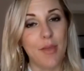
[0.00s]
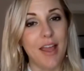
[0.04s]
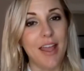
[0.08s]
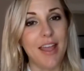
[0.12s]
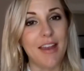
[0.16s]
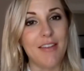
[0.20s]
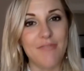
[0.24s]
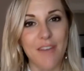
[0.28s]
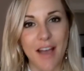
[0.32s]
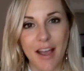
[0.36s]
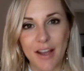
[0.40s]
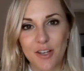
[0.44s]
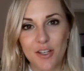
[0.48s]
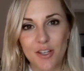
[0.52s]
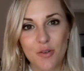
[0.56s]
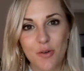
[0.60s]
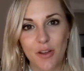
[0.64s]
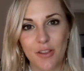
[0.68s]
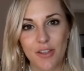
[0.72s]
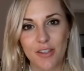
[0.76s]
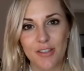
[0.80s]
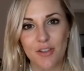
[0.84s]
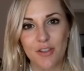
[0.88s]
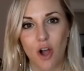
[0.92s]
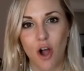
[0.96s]
invited you on
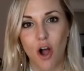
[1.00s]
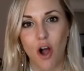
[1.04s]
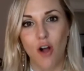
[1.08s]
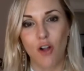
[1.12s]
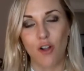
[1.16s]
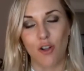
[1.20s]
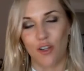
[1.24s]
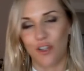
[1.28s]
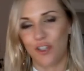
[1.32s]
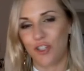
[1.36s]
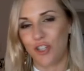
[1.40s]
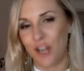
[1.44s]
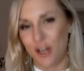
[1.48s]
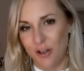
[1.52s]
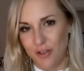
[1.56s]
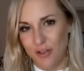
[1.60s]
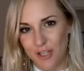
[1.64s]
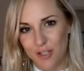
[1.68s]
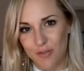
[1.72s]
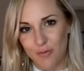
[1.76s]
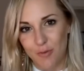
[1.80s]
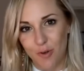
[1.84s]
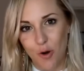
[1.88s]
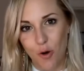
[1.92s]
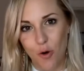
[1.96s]
this call or shared
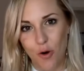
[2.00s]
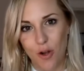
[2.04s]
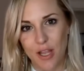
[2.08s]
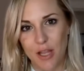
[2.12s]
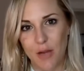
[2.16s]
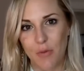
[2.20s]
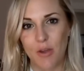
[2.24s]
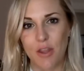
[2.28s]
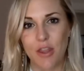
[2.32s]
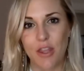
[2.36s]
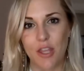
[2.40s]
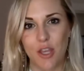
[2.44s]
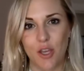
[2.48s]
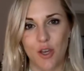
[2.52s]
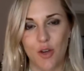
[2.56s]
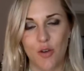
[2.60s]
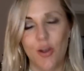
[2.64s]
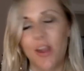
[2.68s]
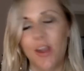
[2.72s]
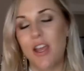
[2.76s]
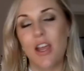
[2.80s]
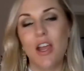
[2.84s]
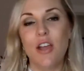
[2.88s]
this recording with you